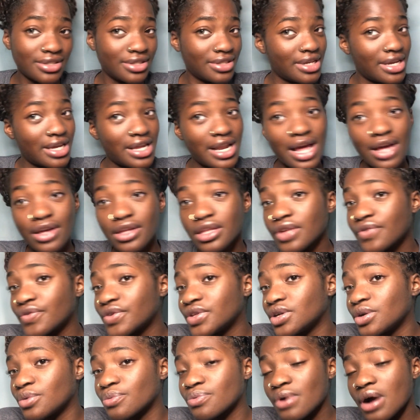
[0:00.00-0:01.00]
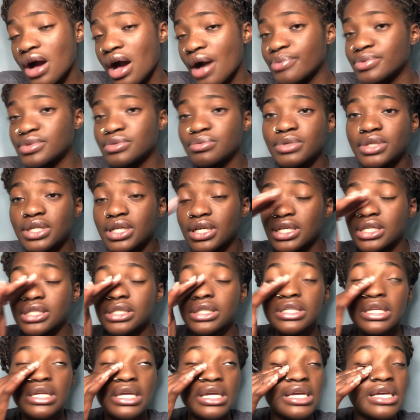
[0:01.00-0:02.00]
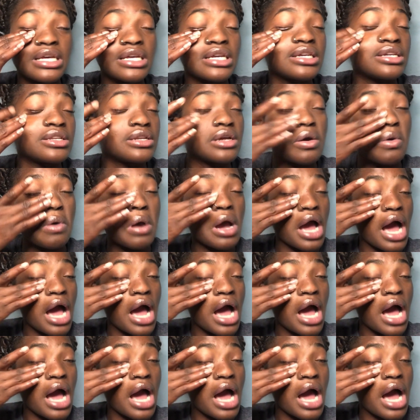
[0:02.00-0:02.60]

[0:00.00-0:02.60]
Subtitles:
And I'll give you your props, because you know what?